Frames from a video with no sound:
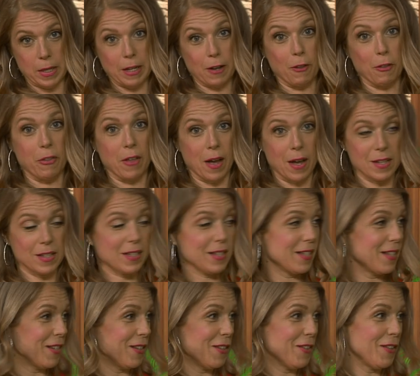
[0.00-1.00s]
Now
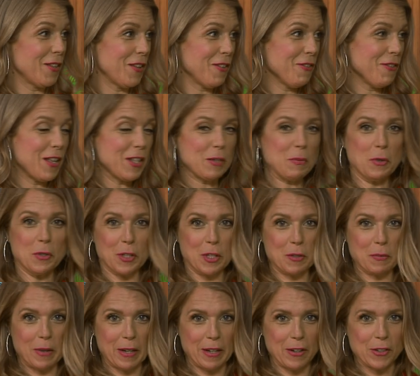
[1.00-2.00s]
that's, that, that's music to
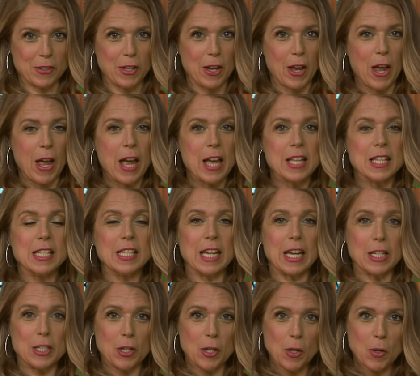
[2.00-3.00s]
my ears. Stay
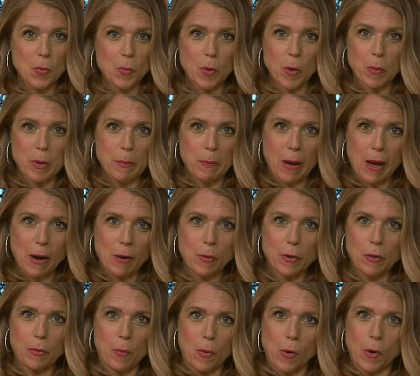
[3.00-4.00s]
tuned and we'll be back
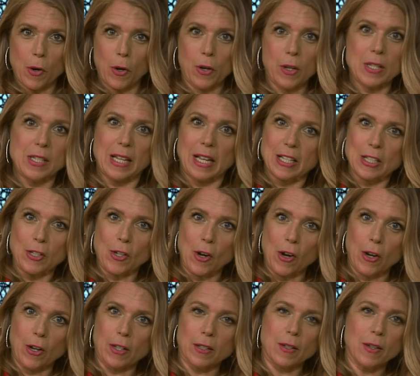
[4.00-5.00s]
with more Sex
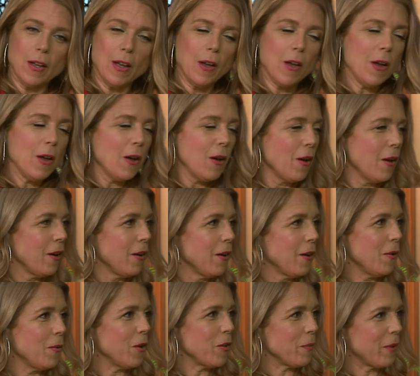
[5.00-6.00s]
Talk
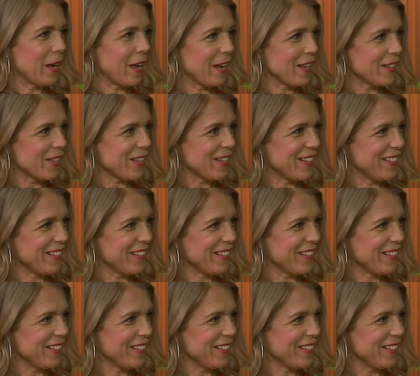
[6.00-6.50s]
with my guest.